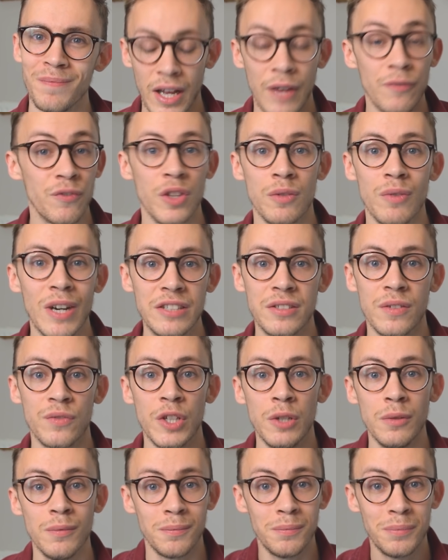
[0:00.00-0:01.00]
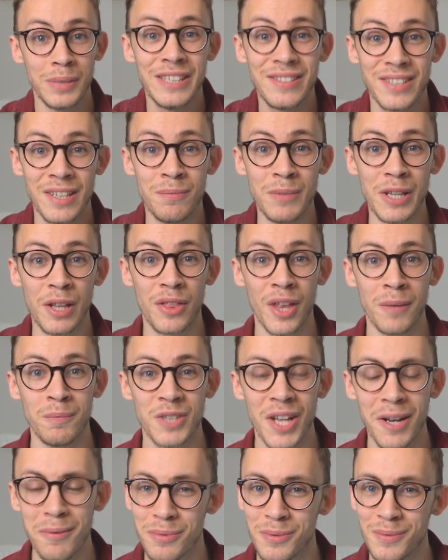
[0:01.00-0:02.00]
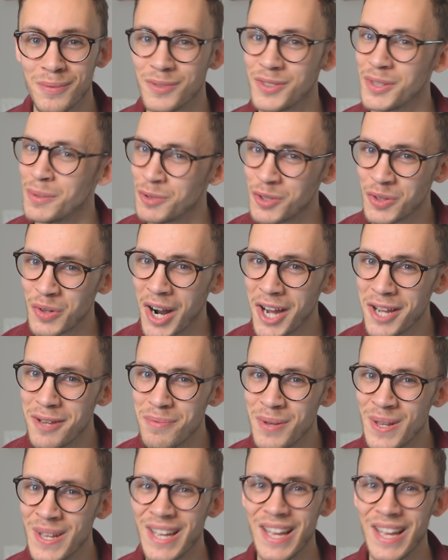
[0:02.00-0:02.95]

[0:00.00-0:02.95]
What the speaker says: And for the rest of you, please give me a thumbs up, subscribe,